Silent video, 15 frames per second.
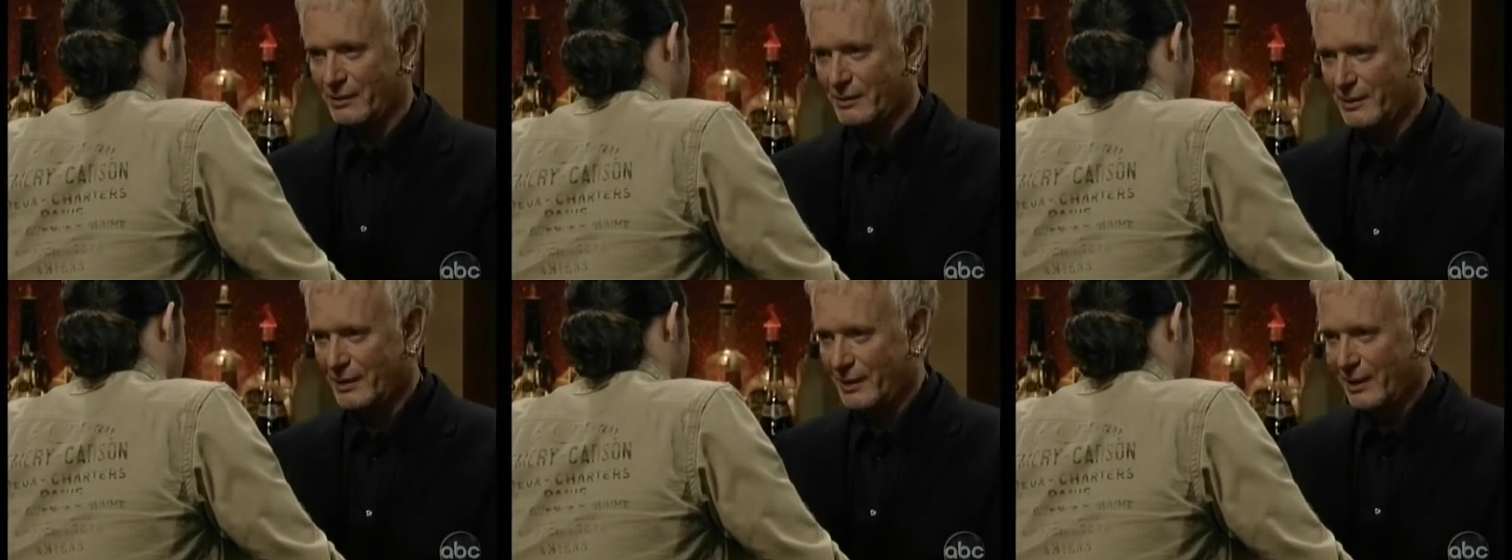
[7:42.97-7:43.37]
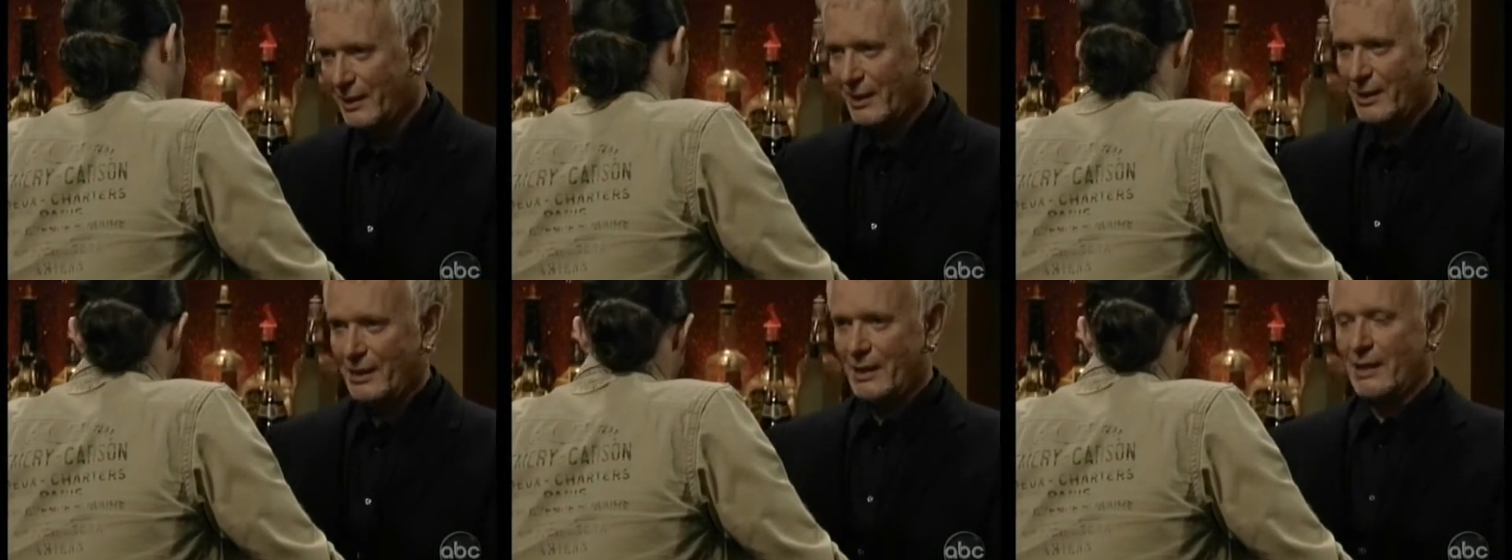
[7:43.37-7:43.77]

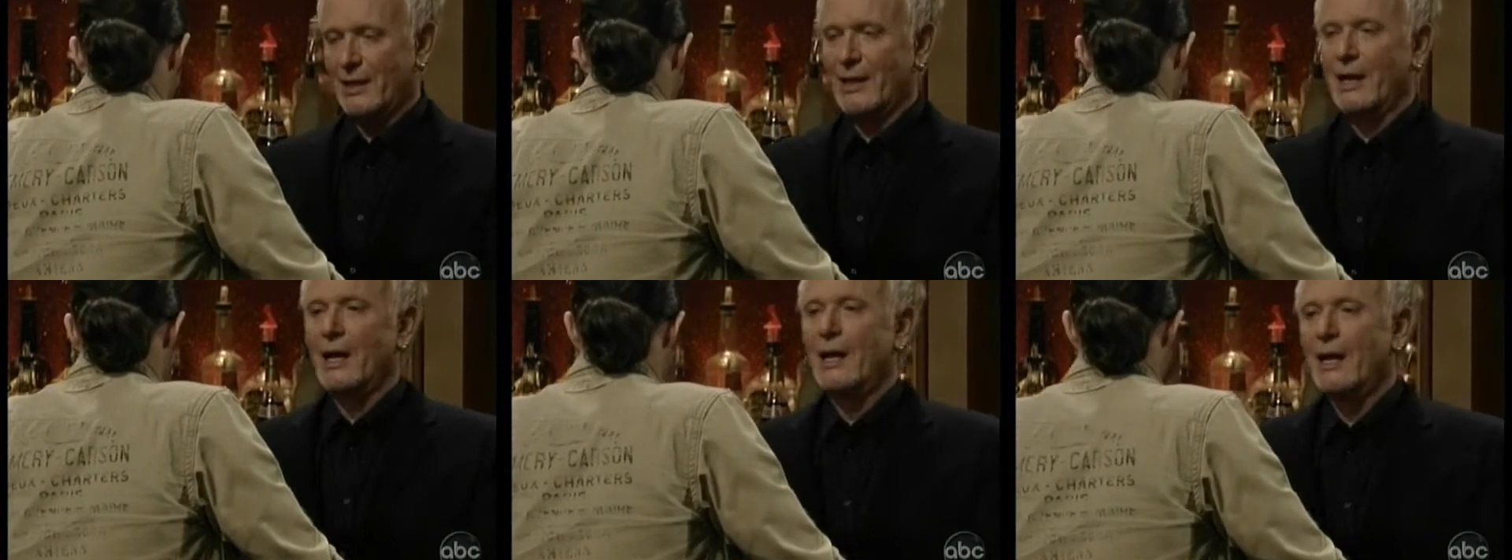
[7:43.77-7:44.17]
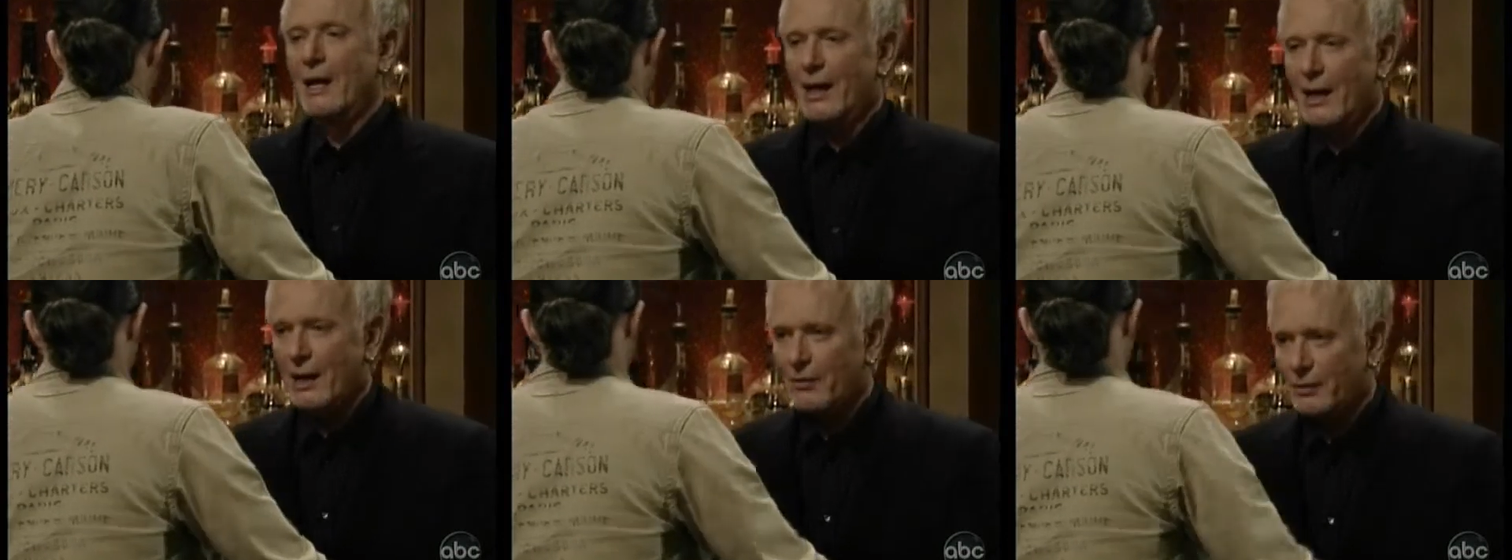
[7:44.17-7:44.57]

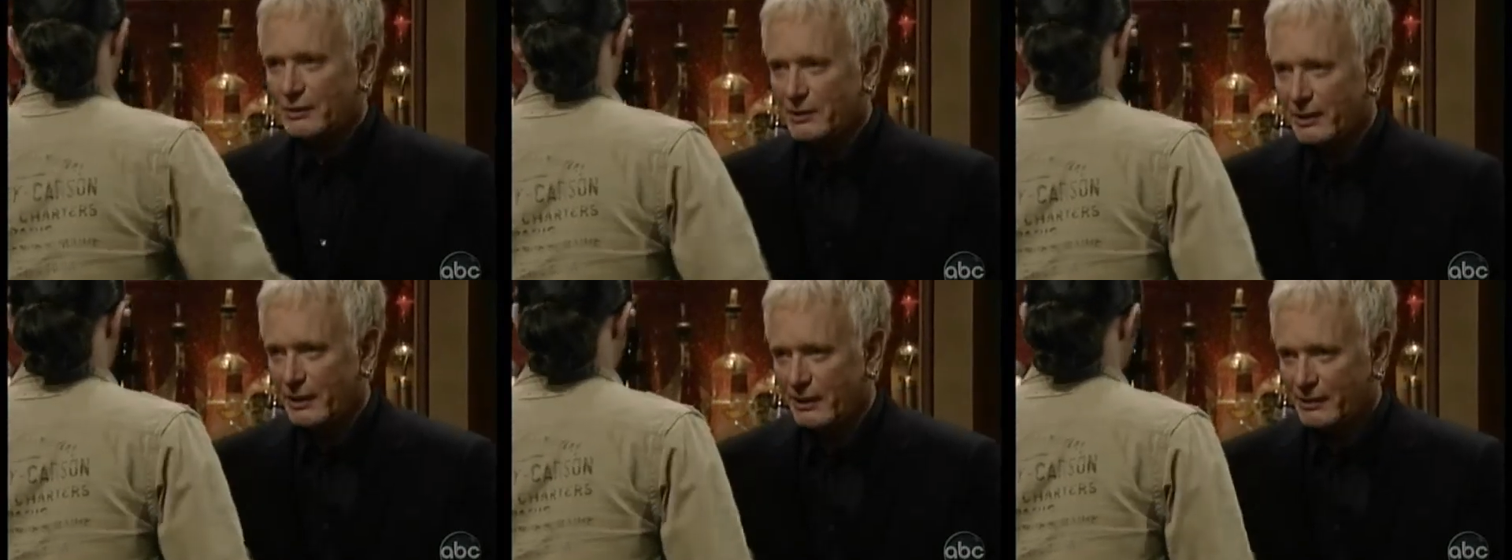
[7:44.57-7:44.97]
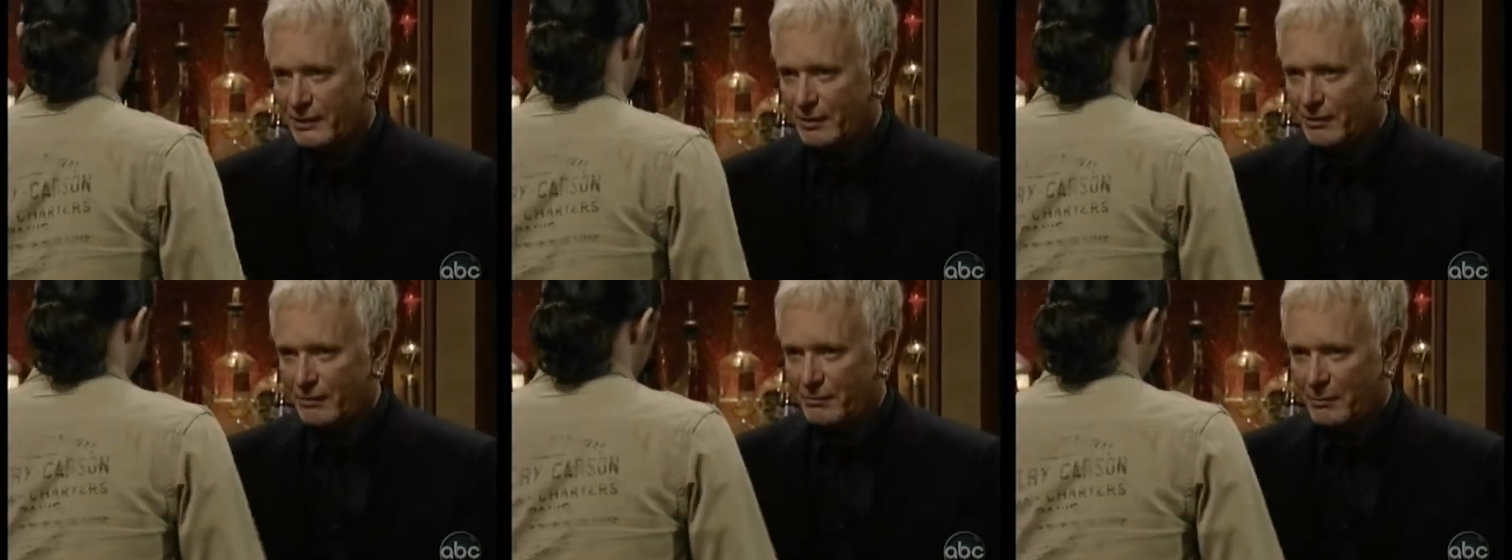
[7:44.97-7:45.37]
I want you to get the
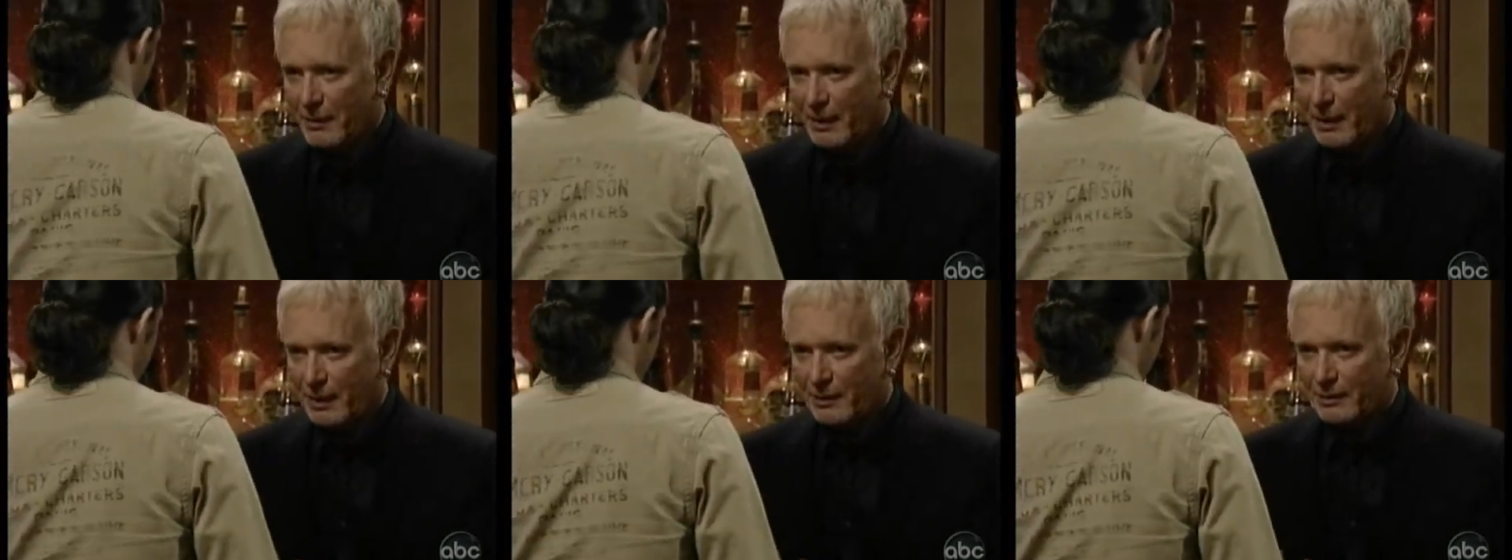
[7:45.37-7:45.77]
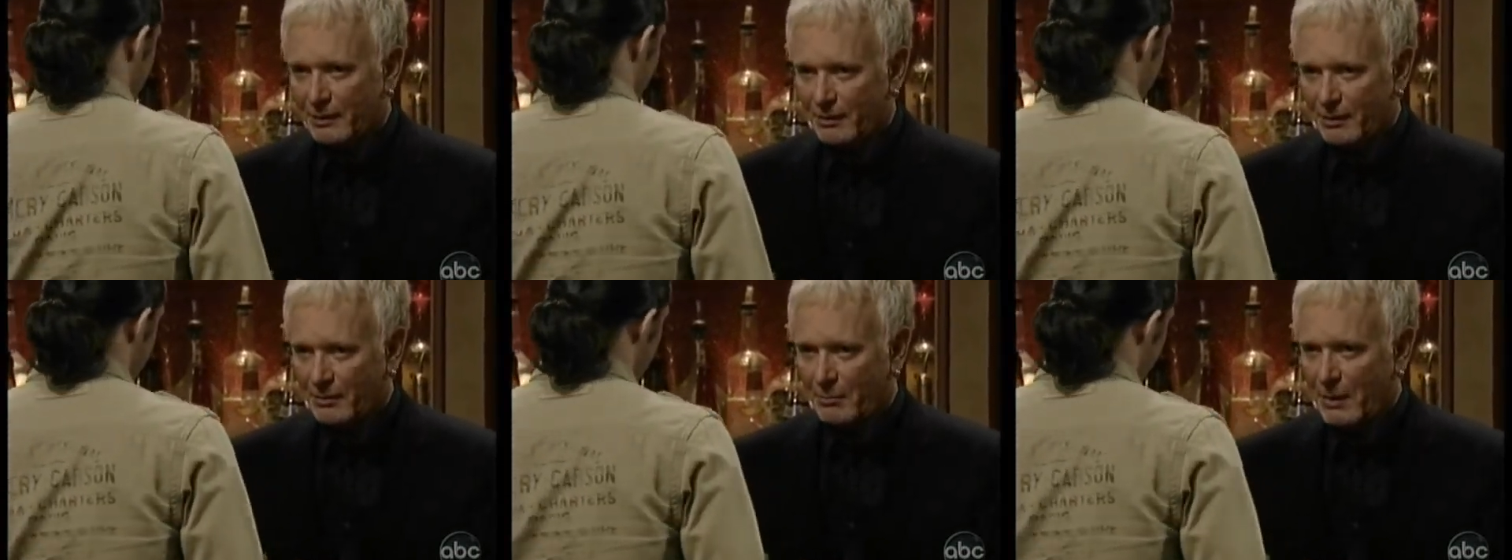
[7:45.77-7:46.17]
old man and
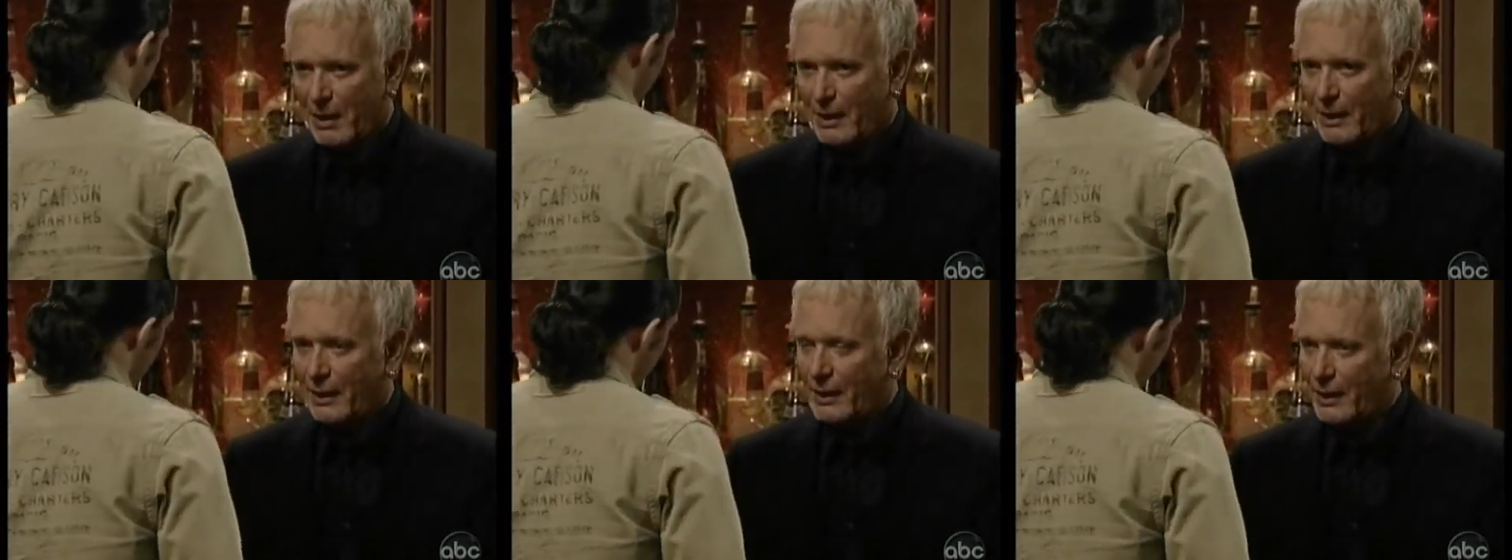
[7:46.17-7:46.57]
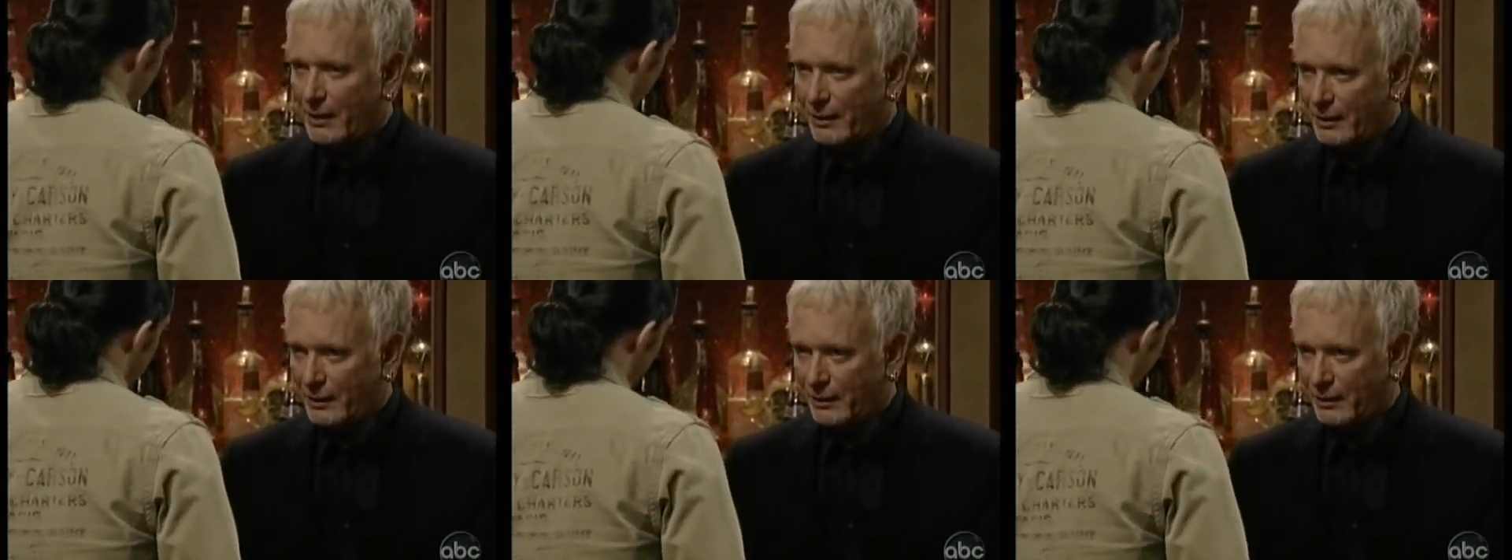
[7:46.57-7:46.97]
young Maya out
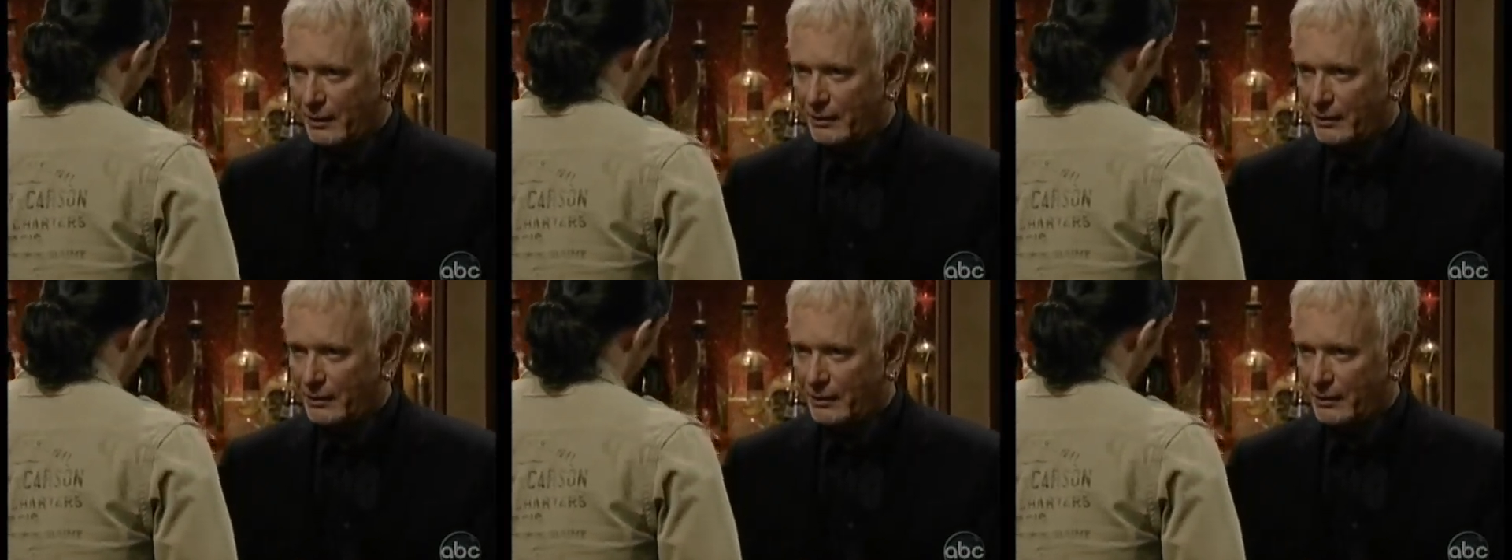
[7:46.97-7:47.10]
of here,